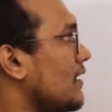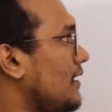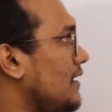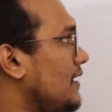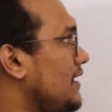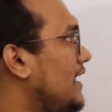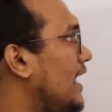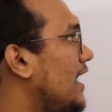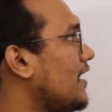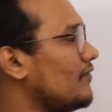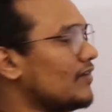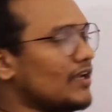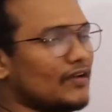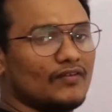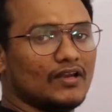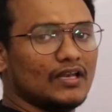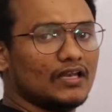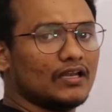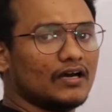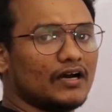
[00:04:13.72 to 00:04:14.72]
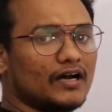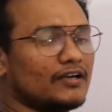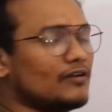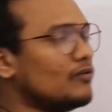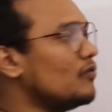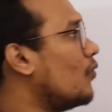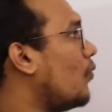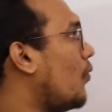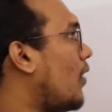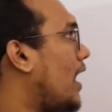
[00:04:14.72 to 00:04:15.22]
Here we will learn
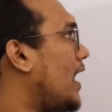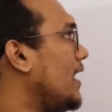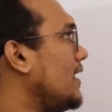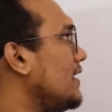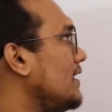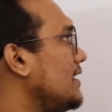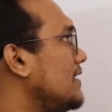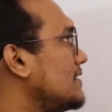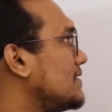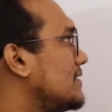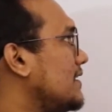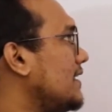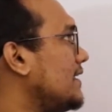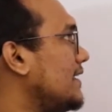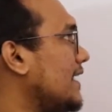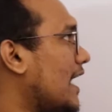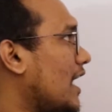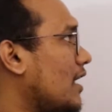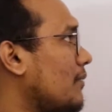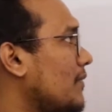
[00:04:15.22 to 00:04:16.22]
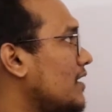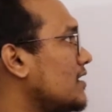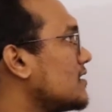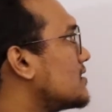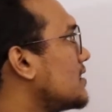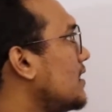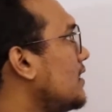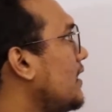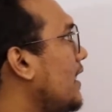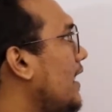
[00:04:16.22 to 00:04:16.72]
what is the
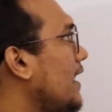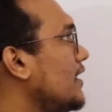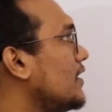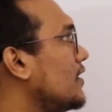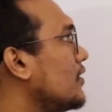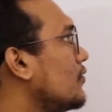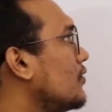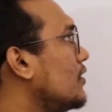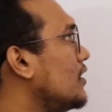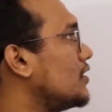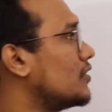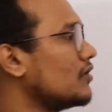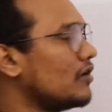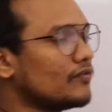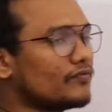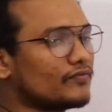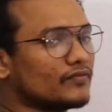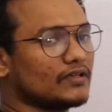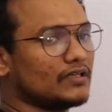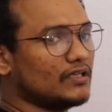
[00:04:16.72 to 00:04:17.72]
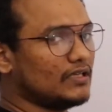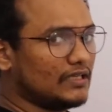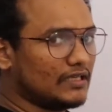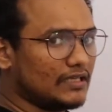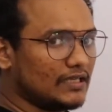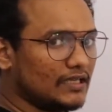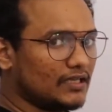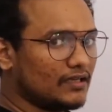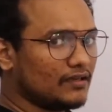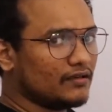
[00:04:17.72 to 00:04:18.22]
dimension and unit of
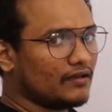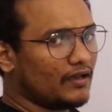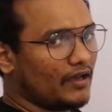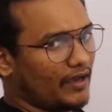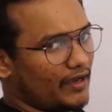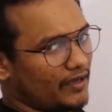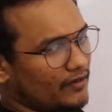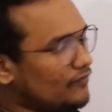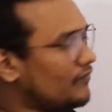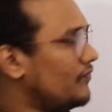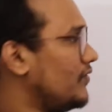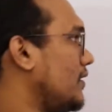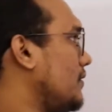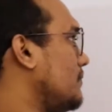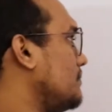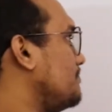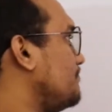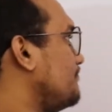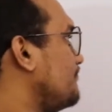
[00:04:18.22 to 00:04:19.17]
E and V.